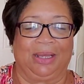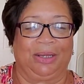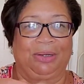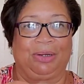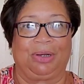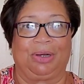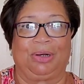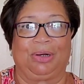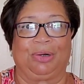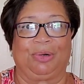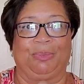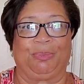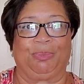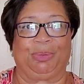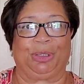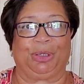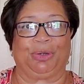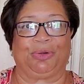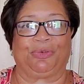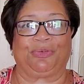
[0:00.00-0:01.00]
Oh,
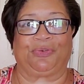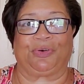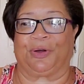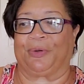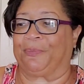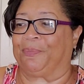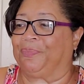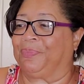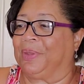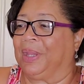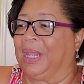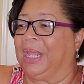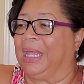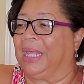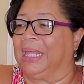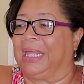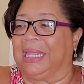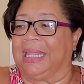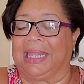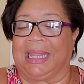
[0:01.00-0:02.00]
beautiful.
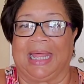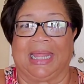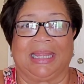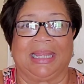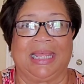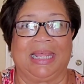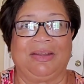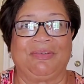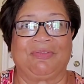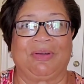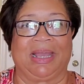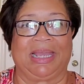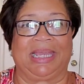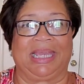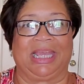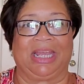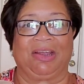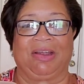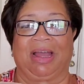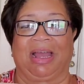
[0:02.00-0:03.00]
And then right
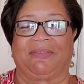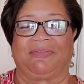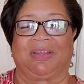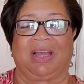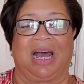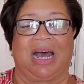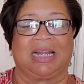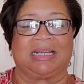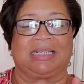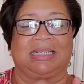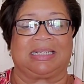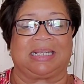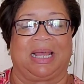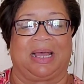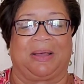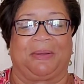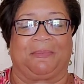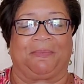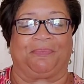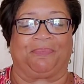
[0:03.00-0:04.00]
here, I've got
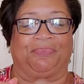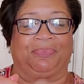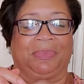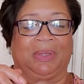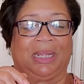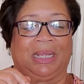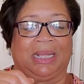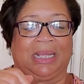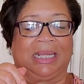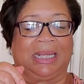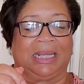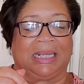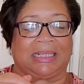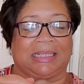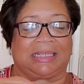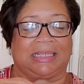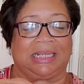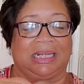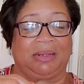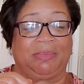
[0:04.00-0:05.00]
some
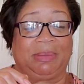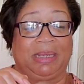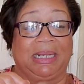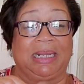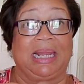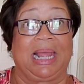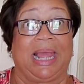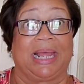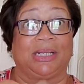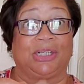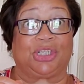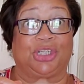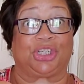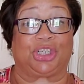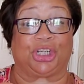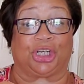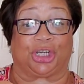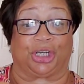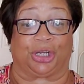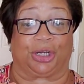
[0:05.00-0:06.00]
cinnamon and
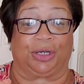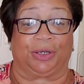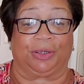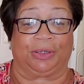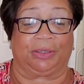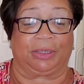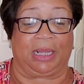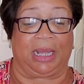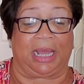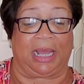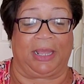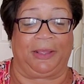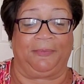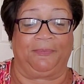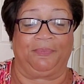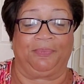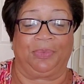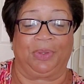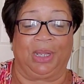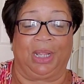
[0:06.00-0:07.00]
sugar, okay?
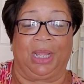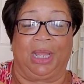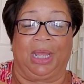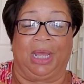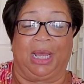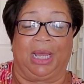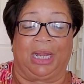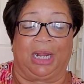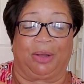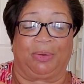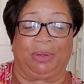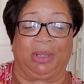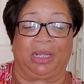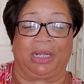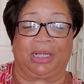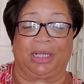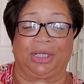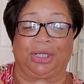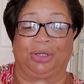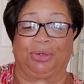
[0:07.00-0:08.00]
And all we're
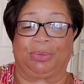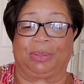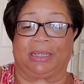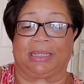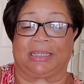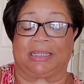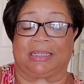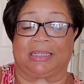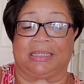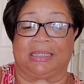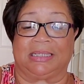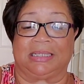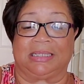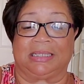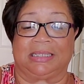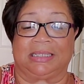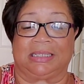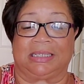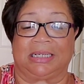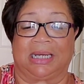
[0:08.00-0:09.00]
gonna do is
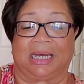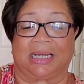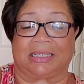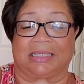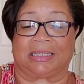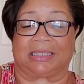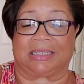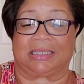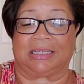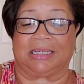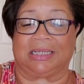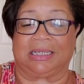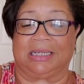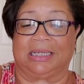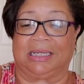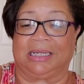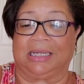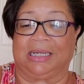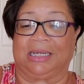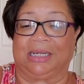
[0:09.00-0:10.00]
dust
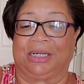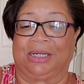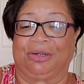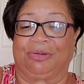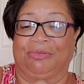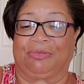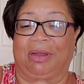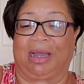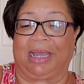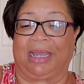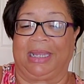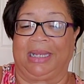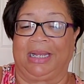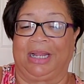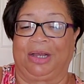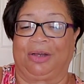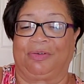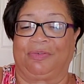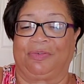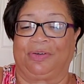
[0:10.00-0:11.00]

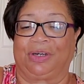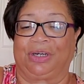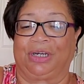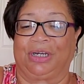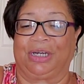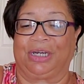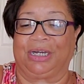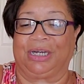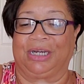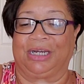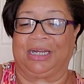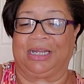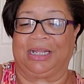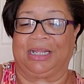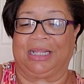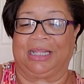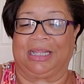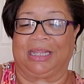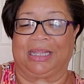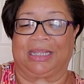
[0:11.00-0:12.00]
right over
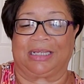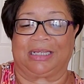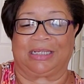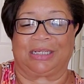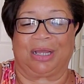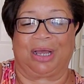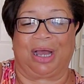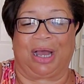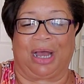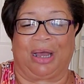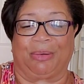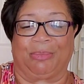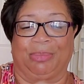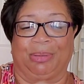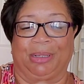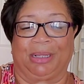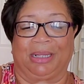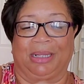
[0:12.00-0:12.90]
the top.